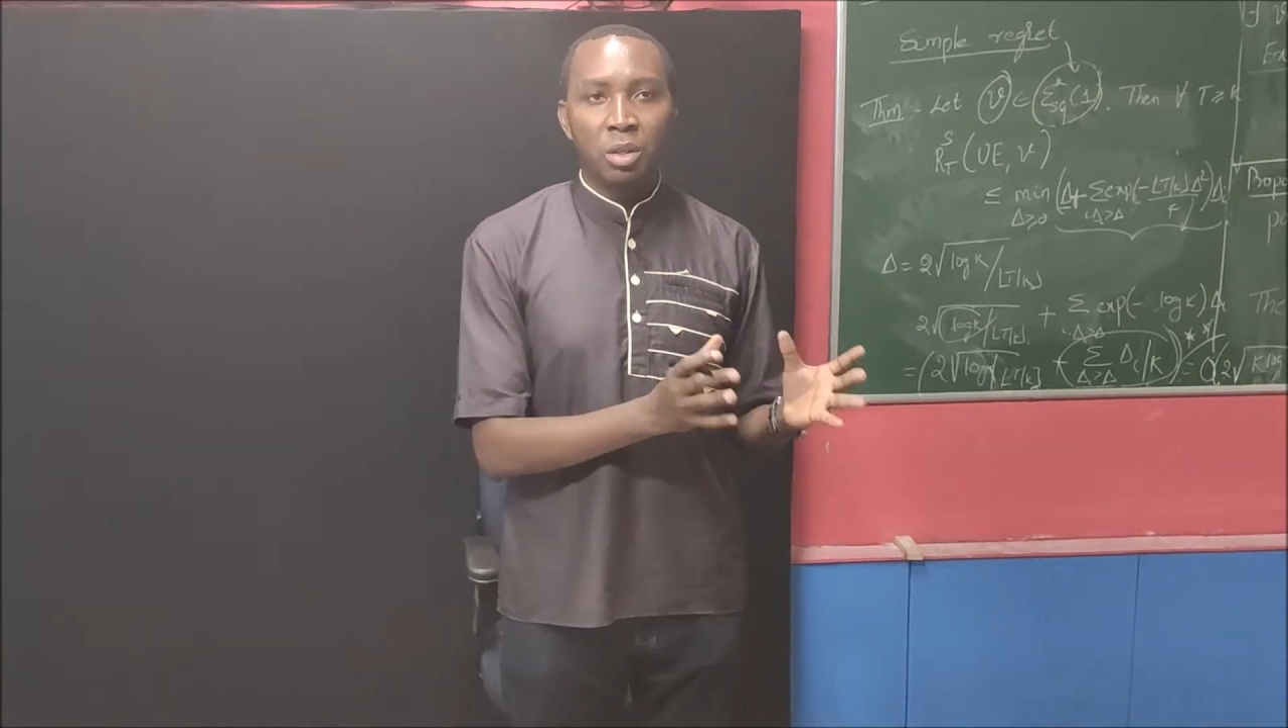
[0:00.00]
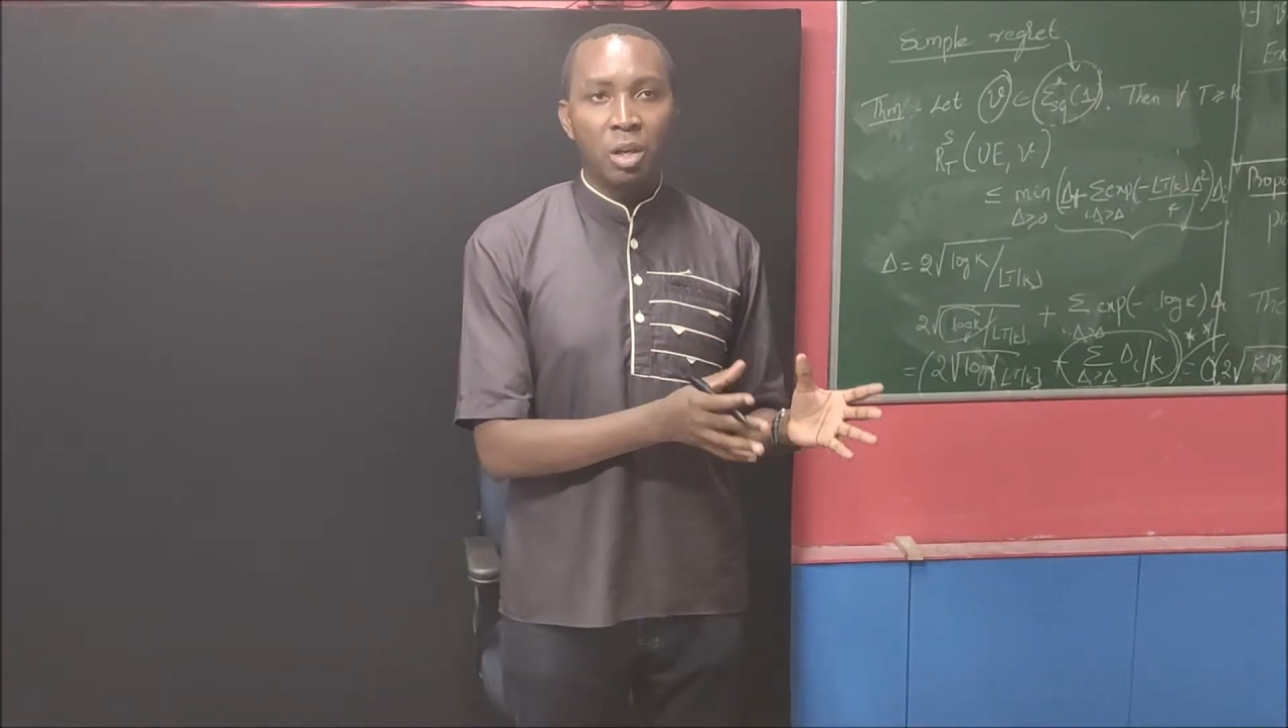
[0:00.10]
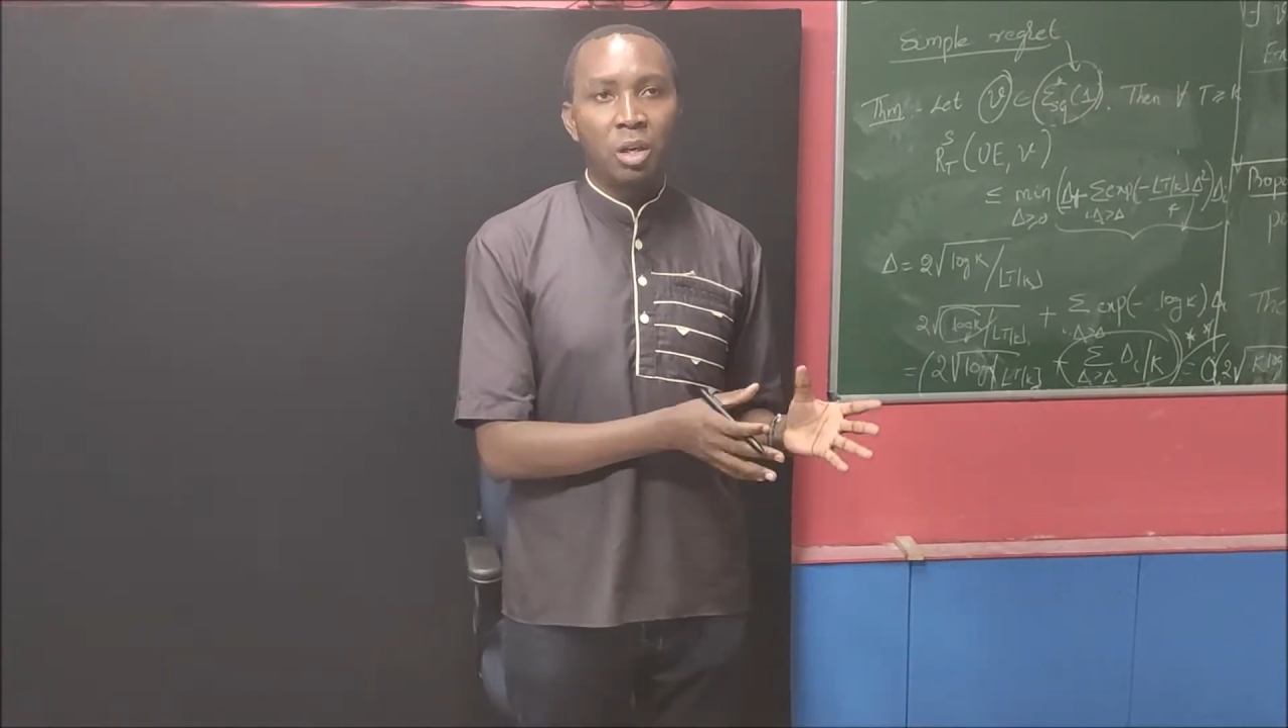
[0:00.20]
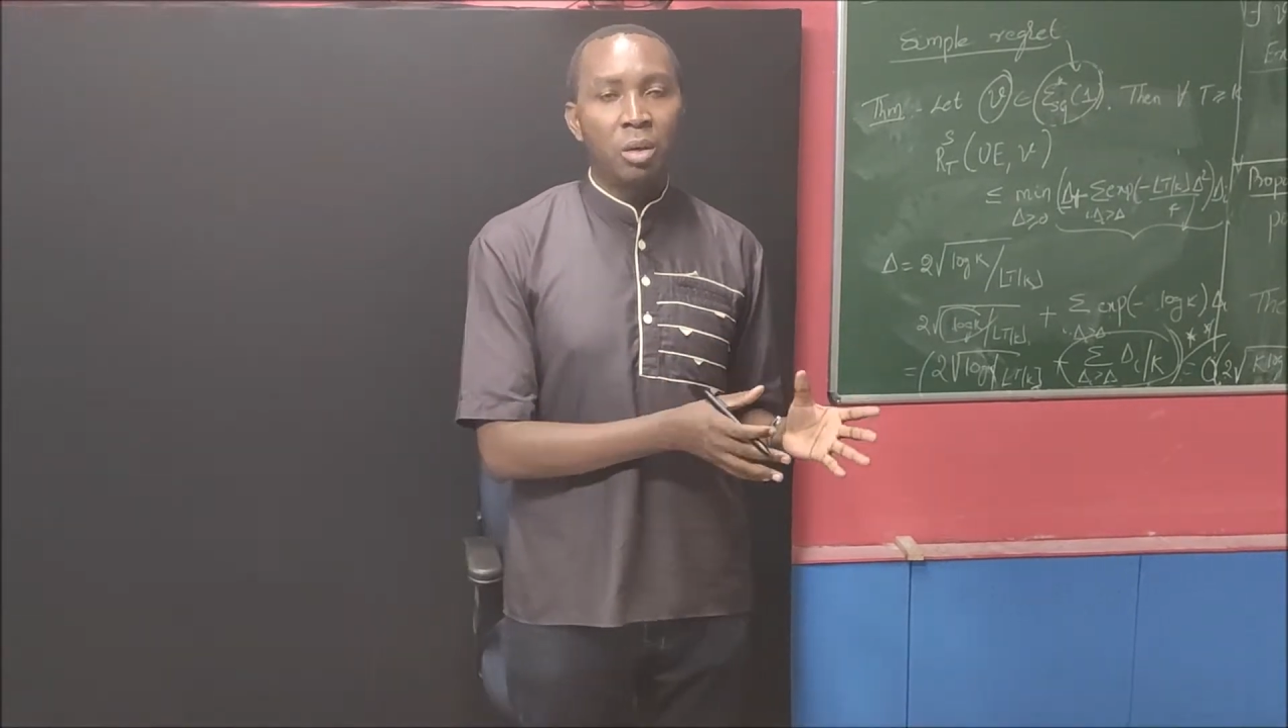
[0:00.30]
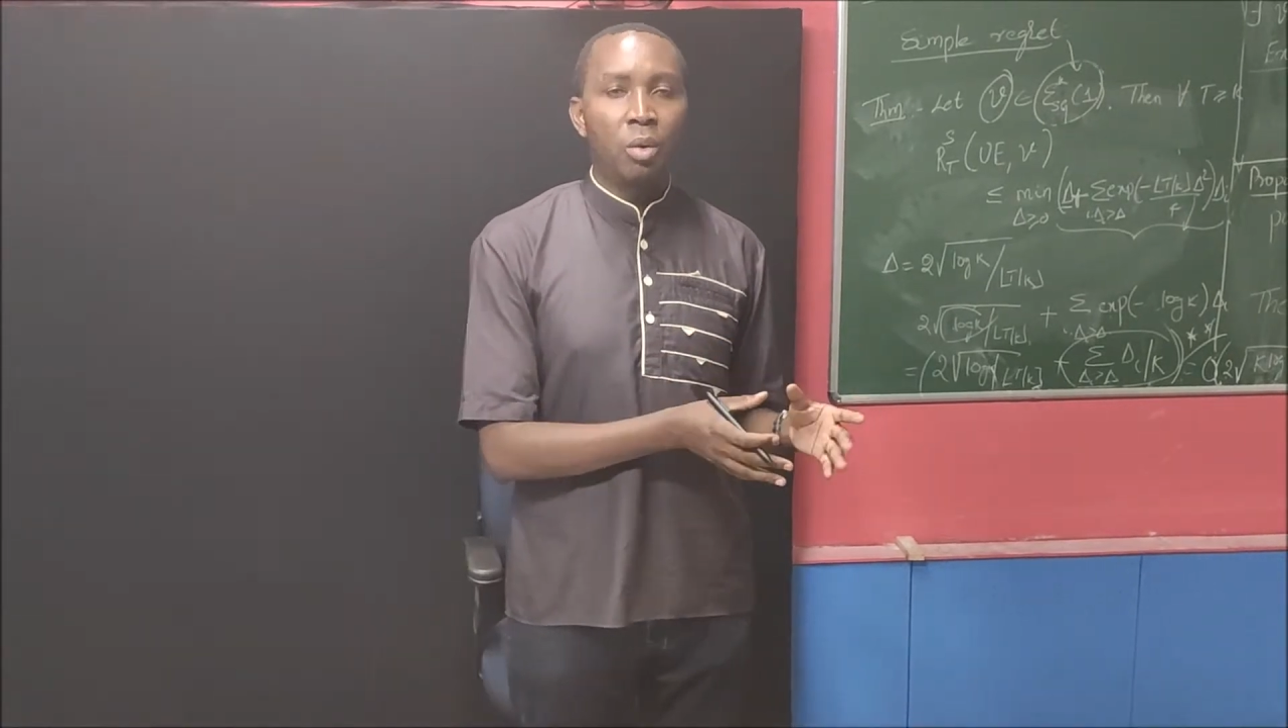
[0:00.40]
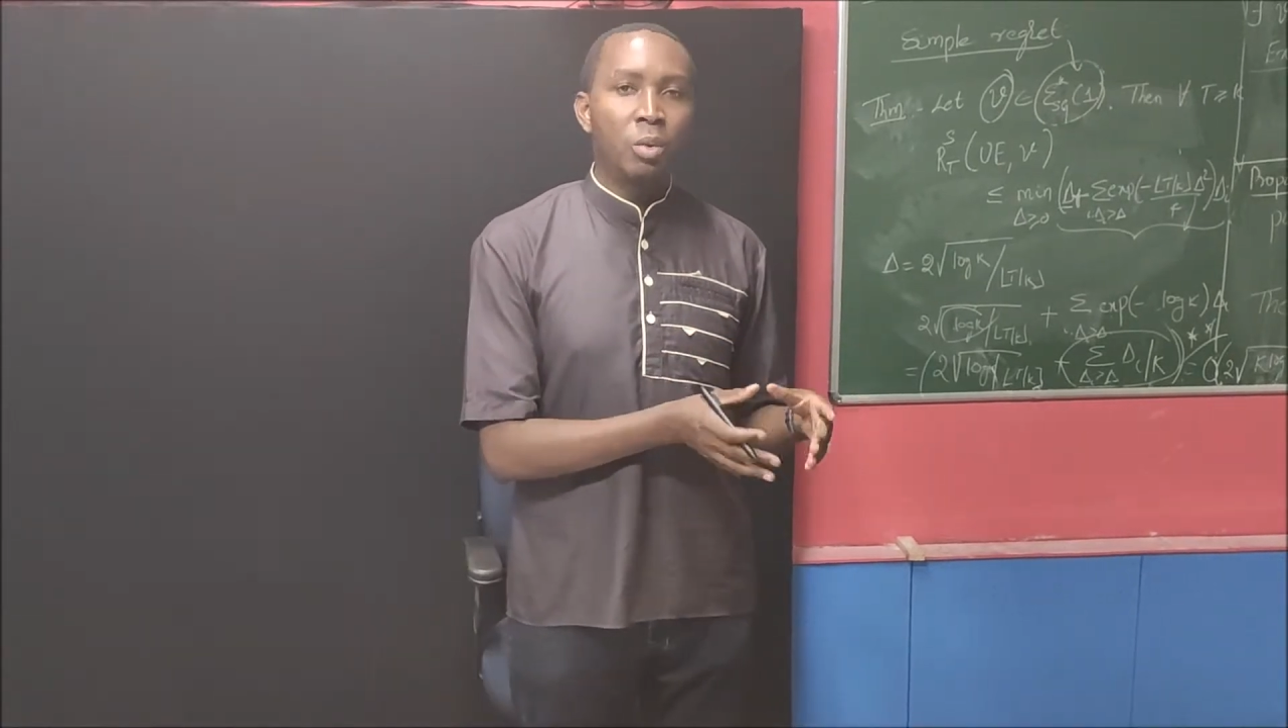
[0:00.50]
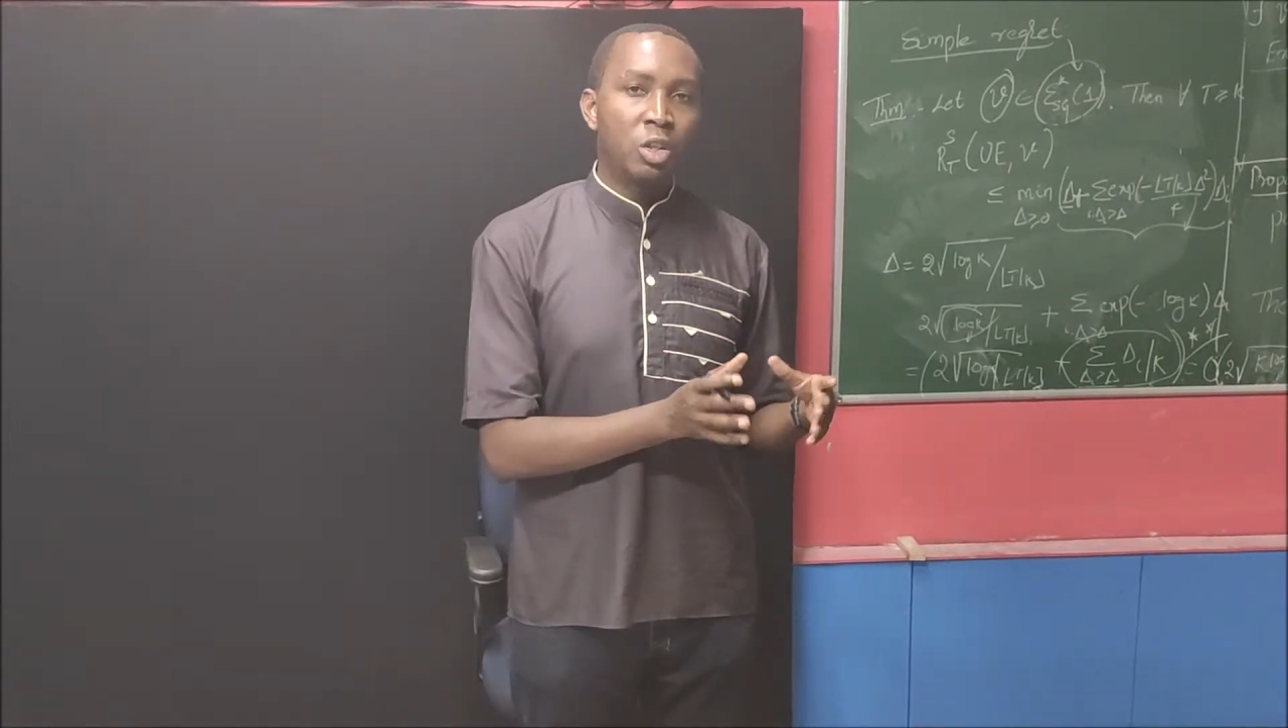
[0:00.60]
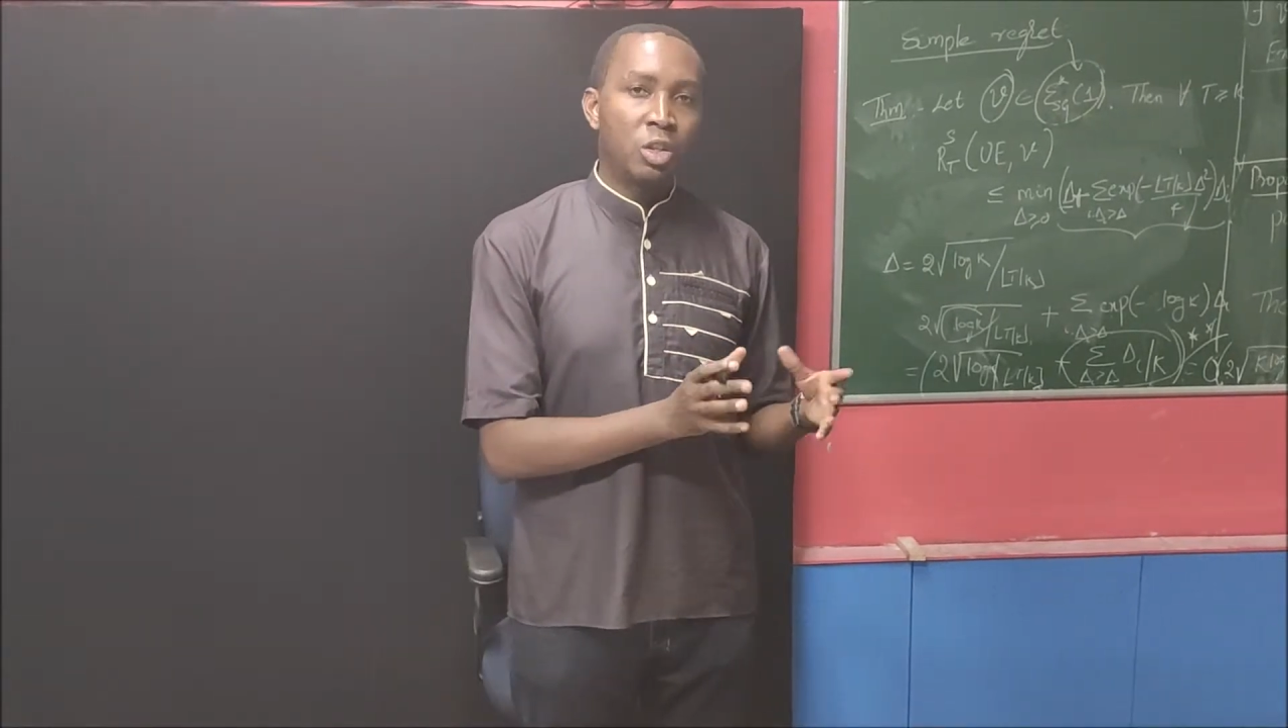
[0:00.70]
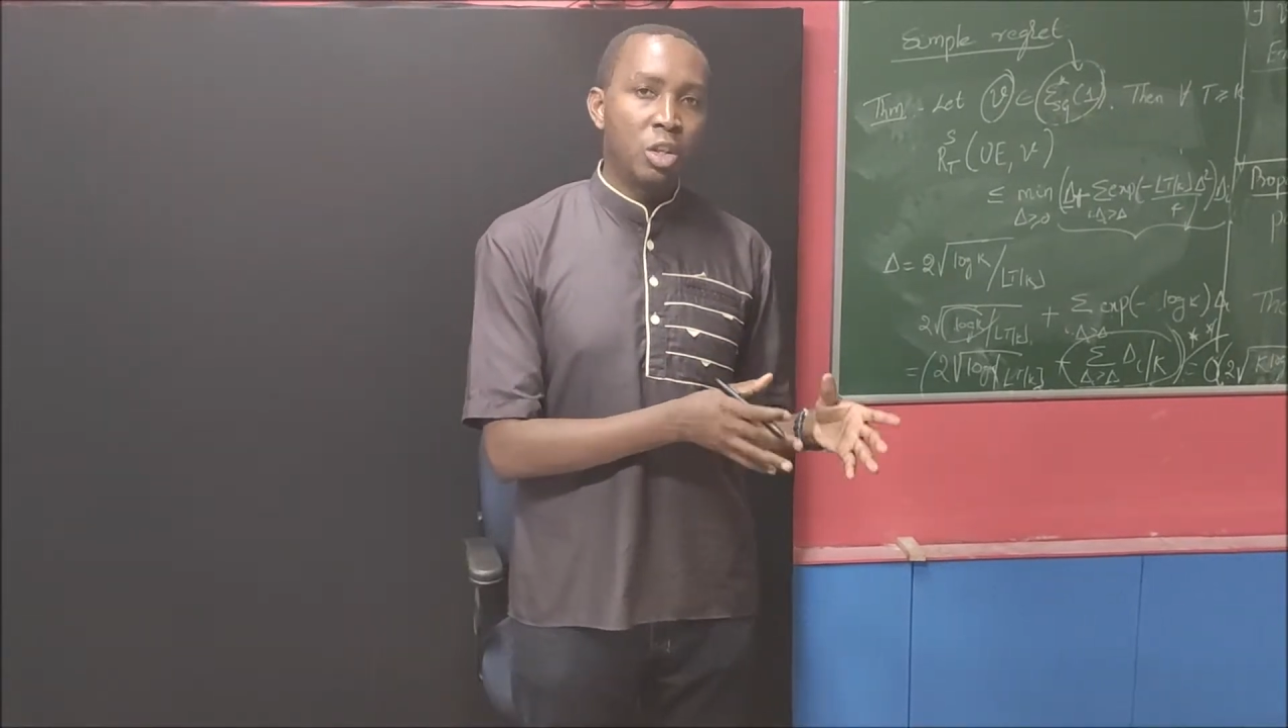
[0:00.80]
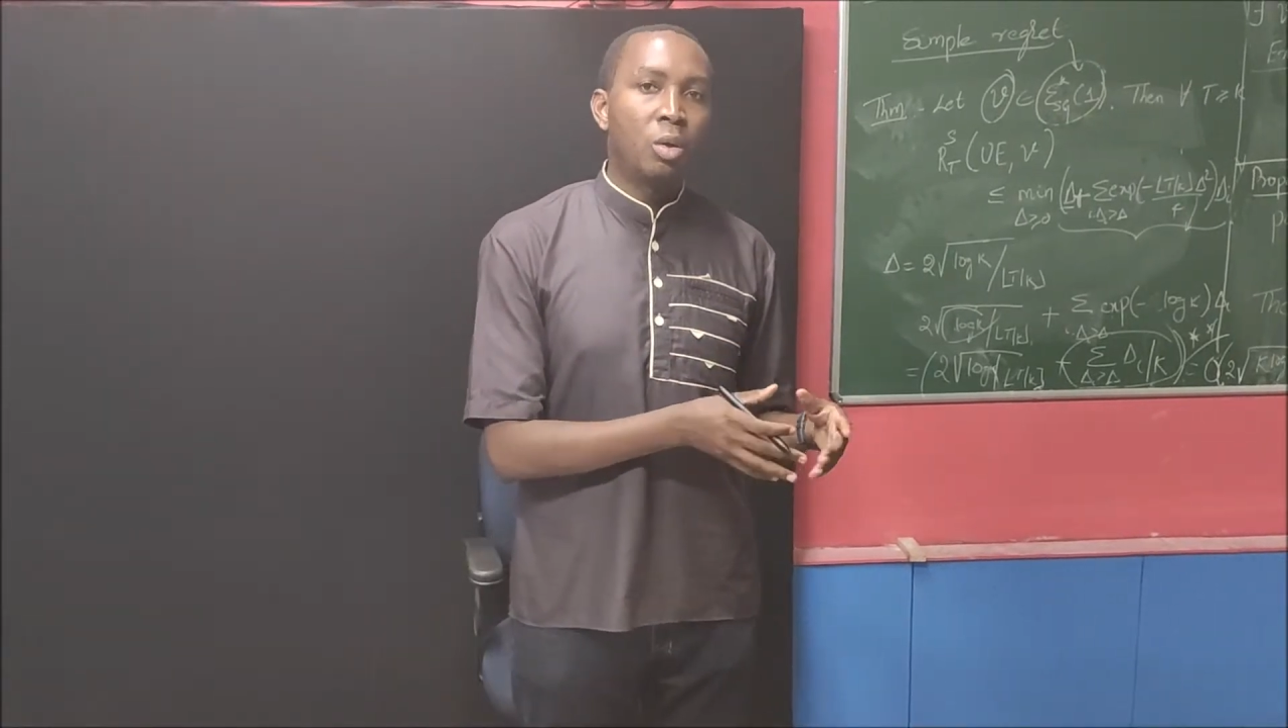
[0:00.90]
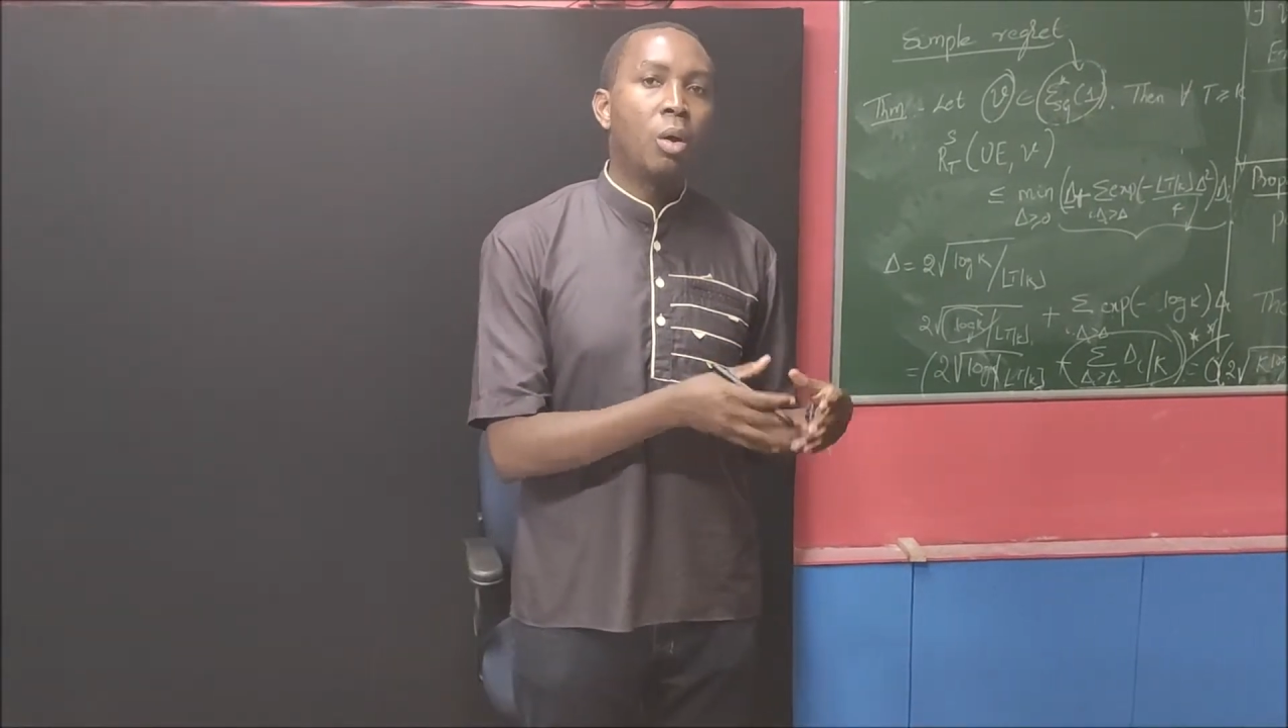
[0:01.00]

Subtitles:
train or we teach